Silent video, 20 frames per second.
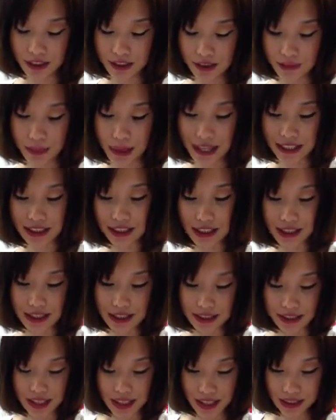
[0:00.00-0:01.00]
The patient
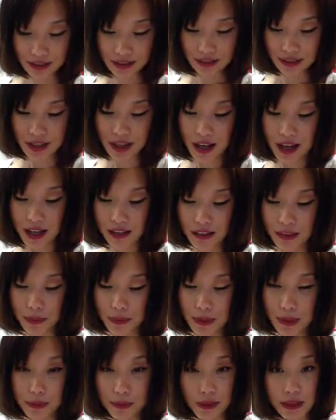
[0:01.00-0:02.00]
is young. The
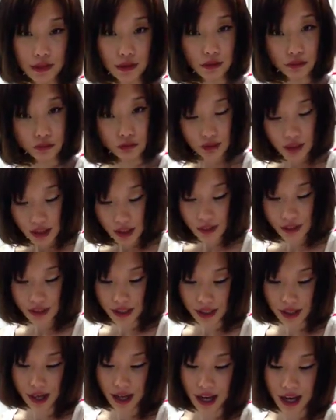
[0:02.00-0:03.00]
BP is
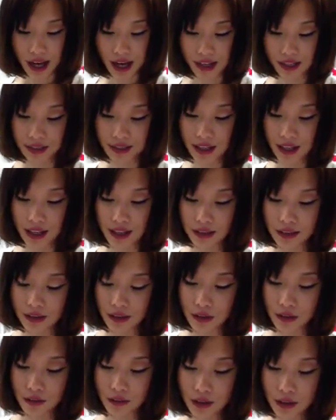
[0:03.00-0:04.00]
really high. It's
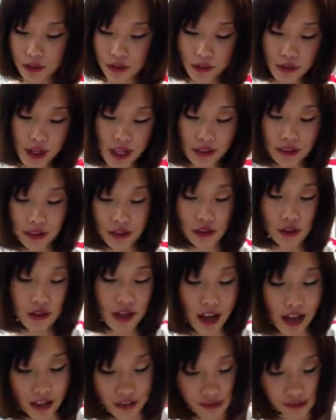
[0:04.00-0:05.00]
over 200 to
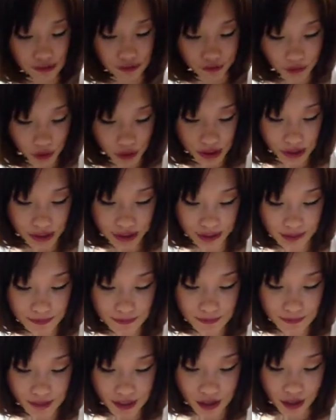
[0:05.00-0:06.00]
140,
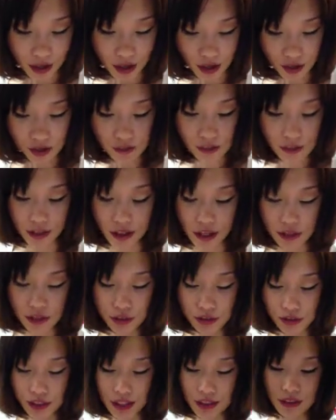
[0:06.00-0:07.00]
over
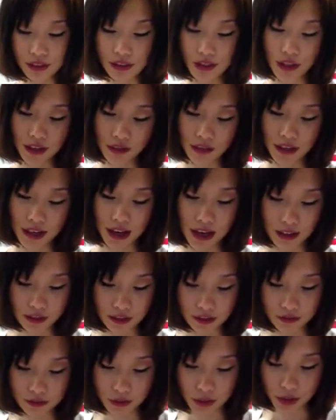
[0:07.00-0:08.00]
200 over
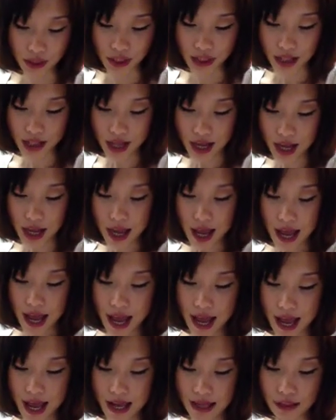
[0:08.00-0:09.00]
140.
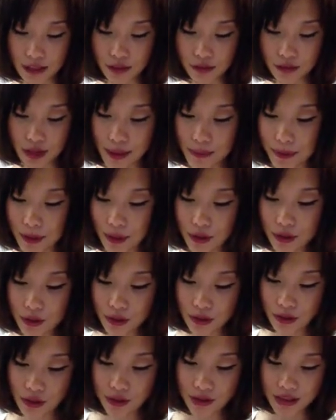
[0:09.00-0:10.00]
And the rapid
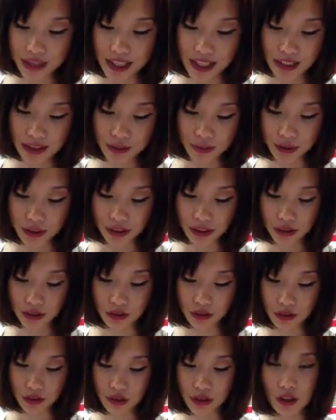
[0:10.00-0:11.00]
cause to death, which
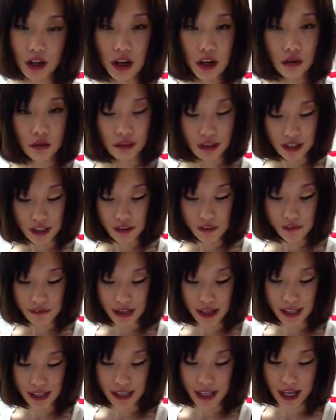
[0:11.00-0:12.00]
include renal
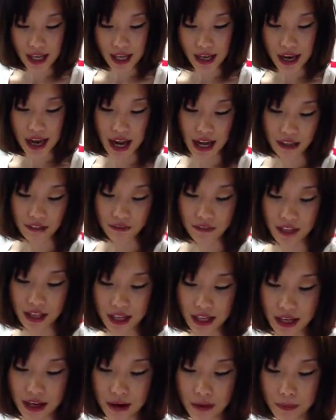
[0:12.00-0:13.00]
failure, heart
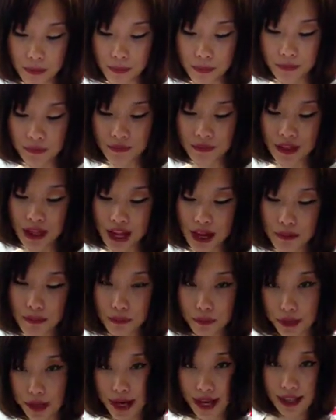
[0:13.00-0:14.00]
failure,
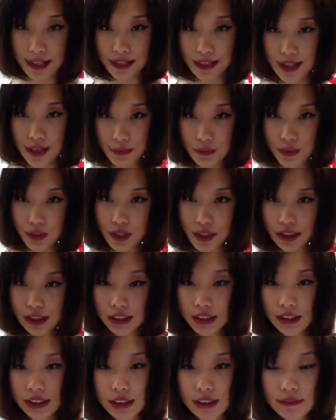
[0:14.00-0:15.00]
and brain
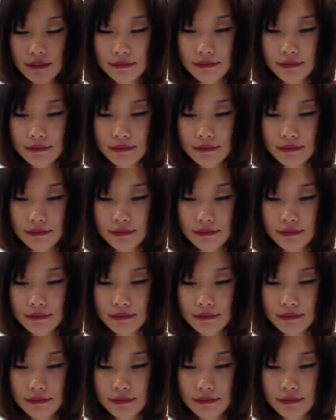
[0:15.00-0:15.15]
hemorrhage.